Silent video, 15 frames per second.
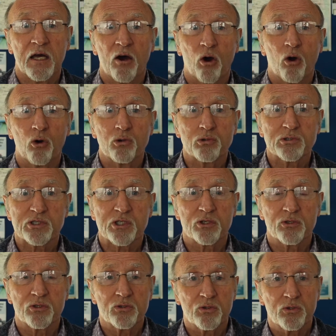
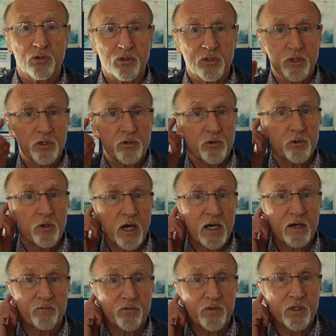Also, you
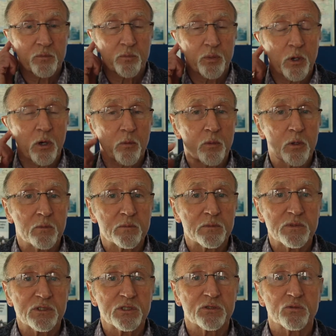have the
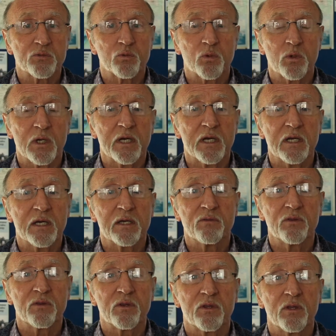problems
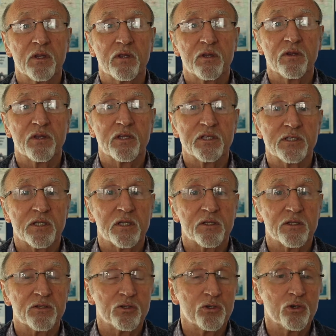with the
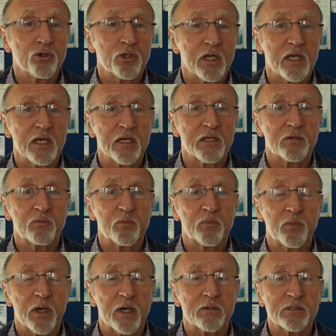nuclear
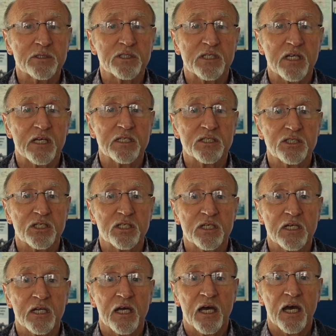power
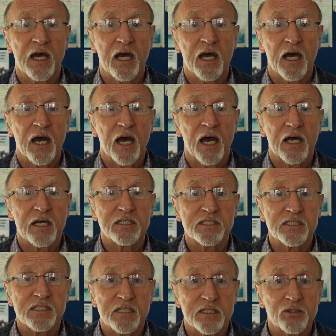station
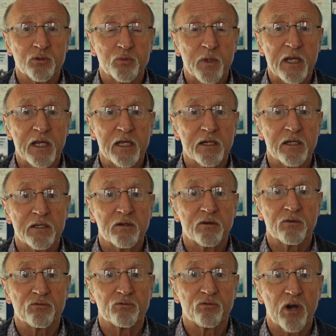still being
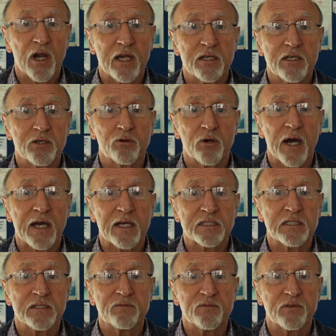
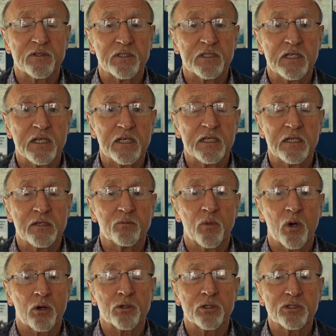radioactive and needing
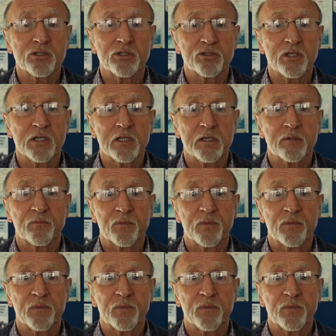monitoring.